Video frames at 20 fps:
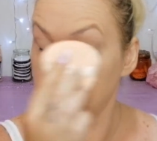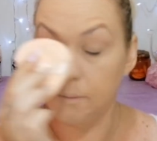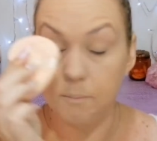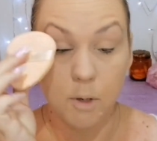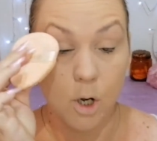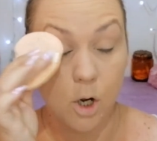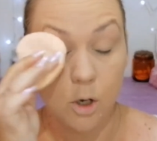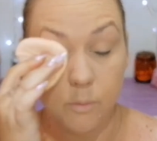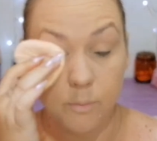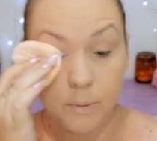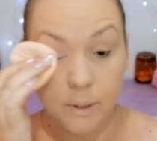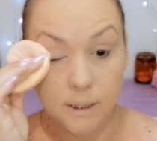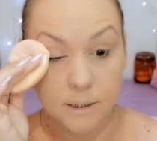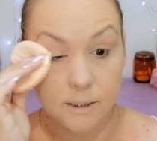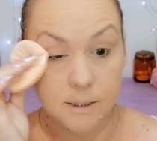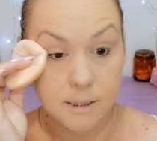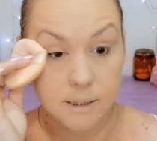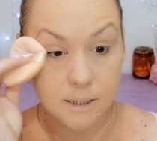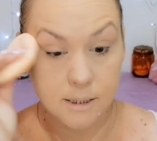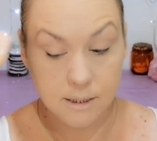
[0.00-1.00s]
so I'm hoping
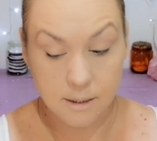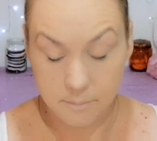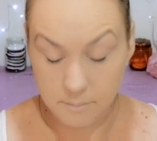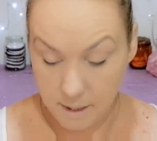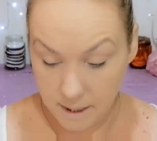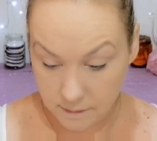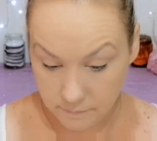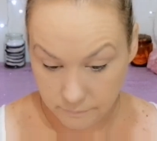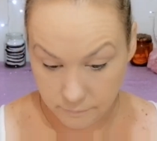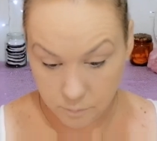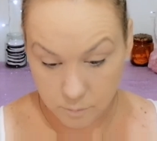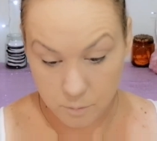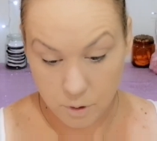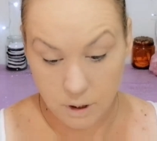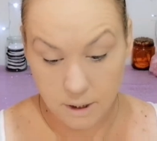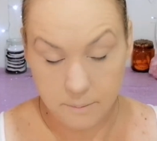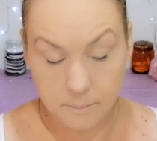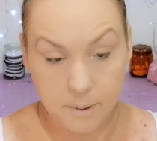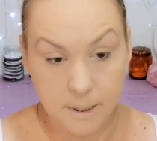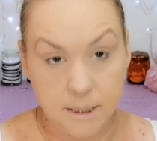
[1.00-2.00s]
this is the matte
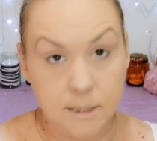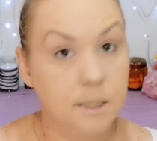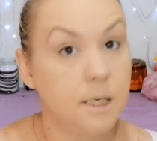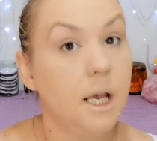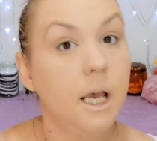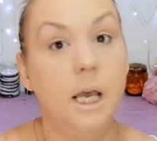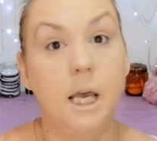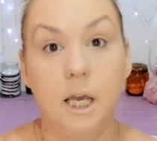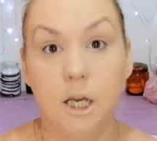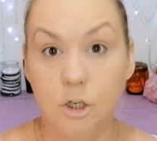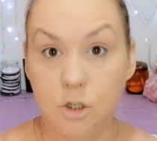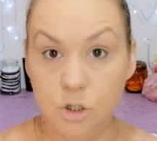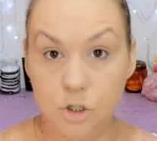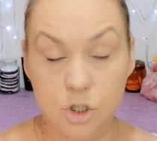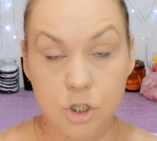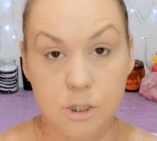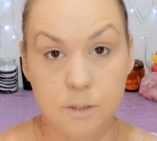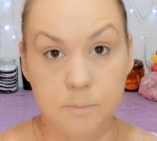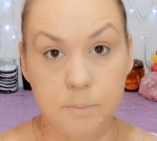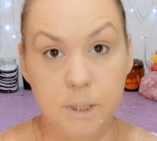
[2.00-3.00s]
formula, but it
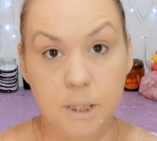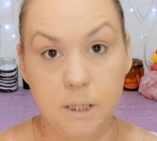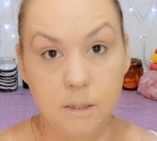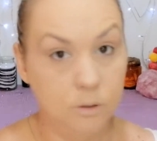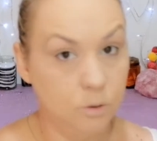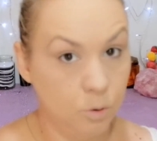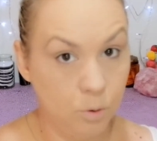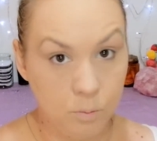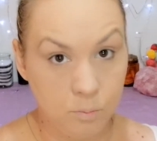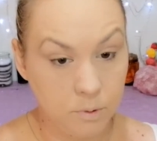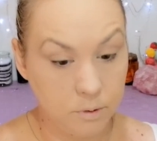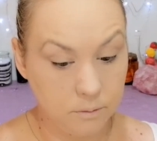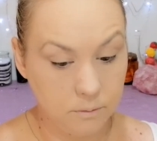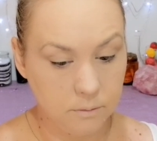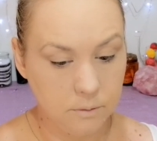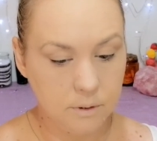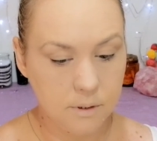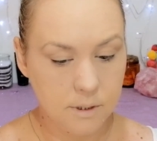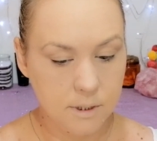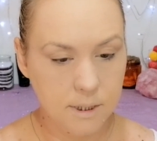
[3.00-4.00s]
could just be the
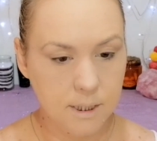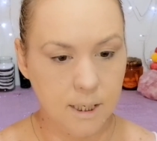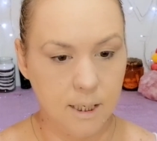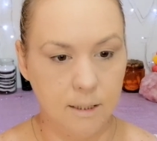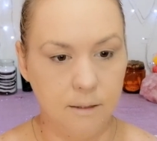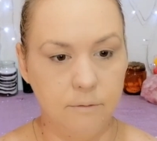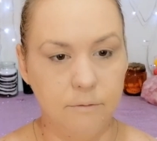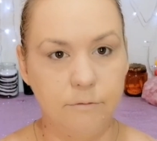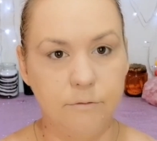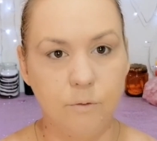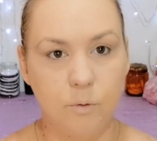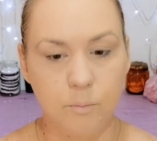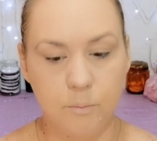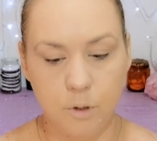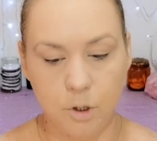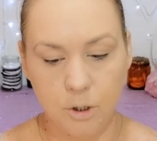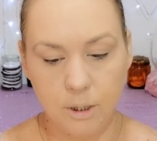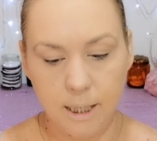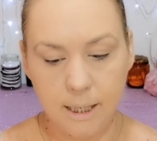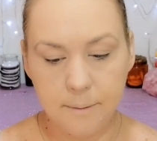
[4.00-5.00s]
normal skin
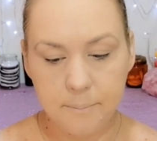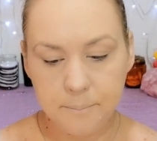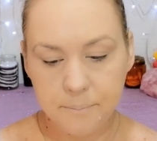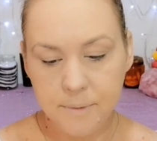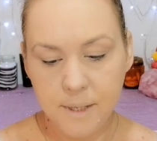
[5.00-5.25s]
formula.